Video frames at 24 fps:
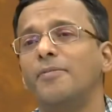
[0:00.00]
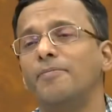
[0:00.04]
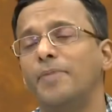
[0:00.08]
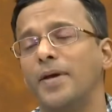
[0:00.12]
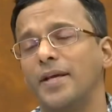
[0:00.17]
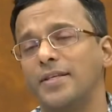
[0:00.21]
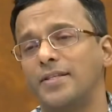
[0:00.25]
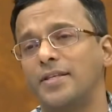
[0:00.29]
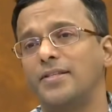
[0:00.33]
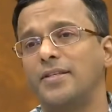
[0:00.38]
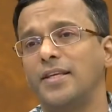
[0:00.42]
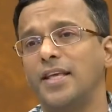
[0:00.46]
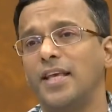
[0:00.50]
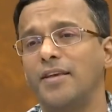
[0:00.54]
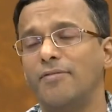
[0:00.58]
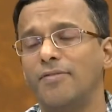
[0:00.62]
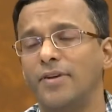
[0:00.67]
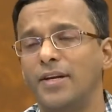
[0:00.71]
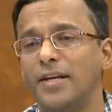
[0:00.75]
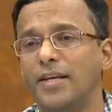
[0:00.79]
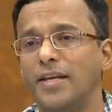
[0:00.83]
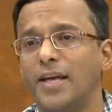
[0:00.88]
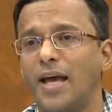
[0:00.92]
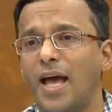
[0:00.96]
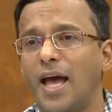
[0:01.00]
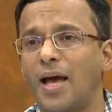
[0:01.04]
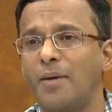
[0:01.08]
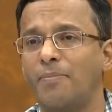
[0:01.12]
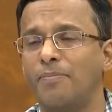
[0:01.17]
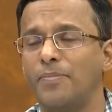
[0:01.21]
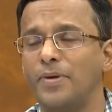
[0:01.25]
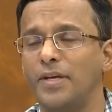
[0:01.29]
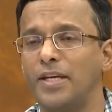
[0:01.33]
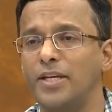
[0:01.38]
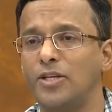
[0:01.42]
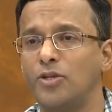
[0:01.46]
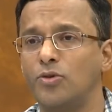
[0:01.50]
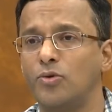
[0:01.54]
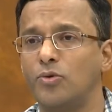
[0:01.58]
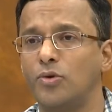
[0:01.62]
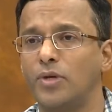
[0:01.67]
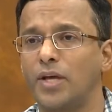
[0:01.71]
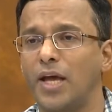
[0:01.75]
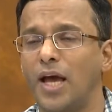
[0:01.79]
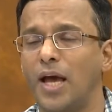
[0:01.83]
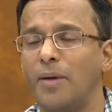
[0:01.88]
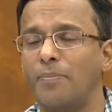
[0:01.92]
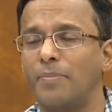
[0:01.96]
basis E1 cap, E2
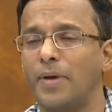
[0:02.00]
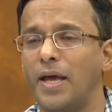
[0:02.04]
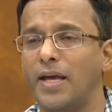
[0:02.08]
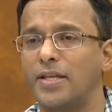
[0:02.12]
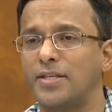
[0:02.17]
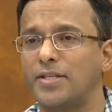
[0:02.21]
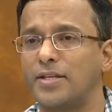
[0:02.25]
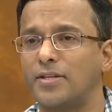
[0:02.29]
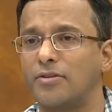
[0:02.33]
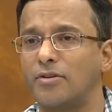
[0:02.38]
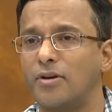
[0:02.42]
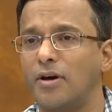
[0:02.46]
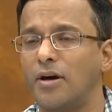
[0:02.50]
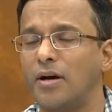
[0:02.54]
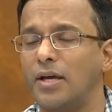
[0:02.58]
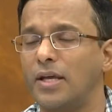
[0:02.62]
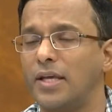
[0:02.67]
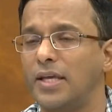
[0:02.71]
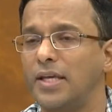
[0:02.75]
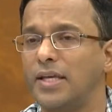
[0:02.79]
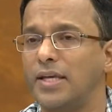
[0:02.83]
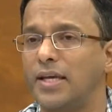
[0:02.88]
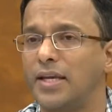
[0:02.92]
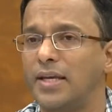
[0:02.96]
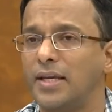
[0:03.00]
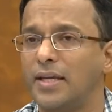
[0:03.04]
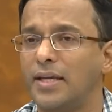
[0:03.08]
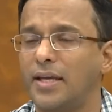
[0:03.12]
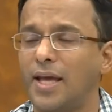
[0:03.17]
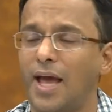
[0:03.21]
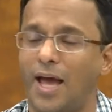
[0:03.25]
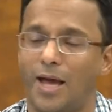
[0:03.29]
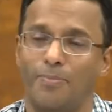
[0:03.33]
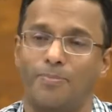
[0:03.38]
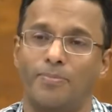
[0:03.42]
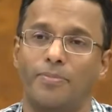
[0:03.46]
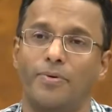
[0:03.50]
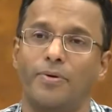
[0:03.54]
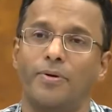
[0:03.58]
cap, etc., En cap.